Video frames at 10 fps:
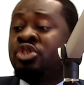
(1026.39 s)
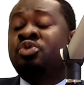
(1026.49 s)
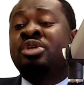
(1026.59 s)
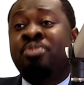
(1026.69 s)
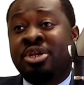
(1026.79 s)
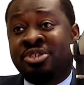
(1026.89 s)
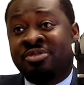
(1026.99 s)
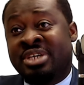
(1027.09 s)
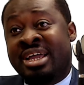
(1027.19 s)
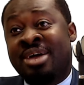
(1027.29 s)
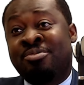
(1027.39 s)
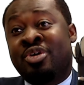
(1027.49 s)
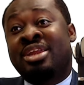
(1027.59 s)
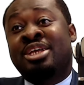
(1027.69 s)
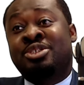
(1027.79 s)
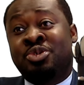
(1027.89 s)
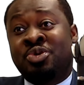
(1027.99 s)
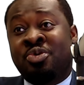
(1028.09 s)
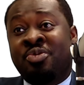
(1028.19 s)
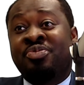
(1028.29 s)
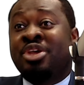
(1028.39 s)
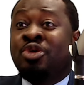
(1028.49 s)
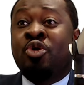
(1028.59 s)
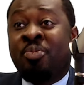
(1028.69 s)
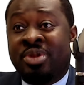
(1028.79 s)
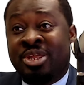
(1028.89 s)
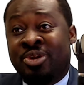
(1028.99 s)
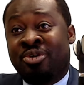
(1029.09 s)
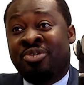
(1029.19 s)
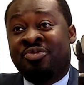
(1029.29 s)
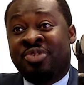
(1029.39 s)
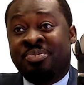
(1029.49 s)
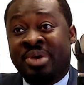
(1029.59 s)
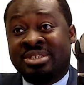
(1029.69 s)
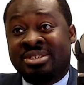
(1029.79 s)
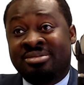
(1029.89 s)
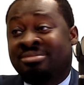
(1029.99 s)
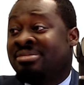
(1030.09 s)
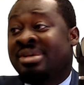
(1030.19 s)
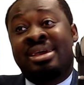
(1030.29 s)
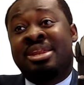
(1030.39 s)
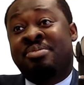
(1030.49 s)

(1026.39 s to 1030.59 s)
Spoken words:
Should a police officer come knocking at your door, you open the door for the person, and the